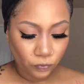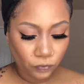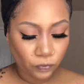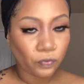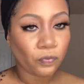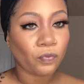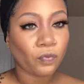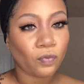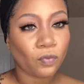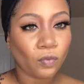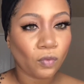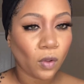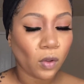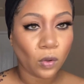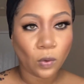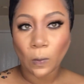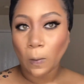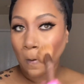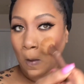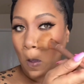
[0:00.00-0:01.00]
ginger,
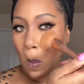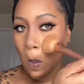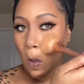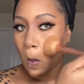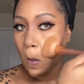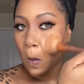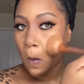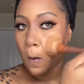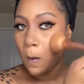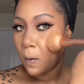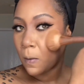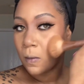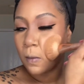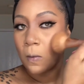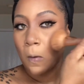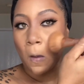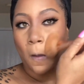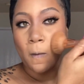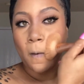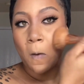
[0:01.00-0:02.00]
I think it
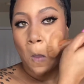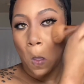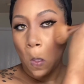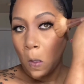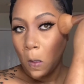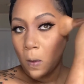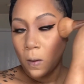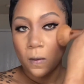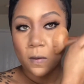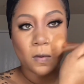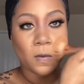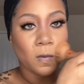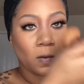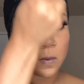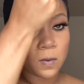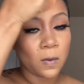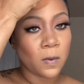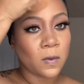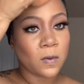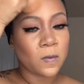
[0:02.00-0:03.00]
mule, I believe it
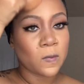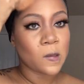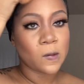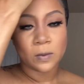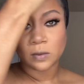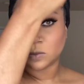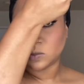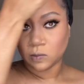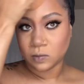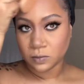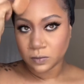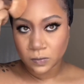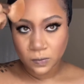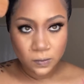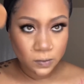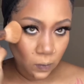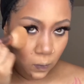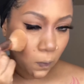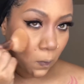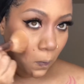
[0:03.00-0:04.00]
is. That's what
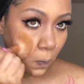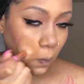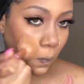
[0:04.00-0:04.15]
I'm using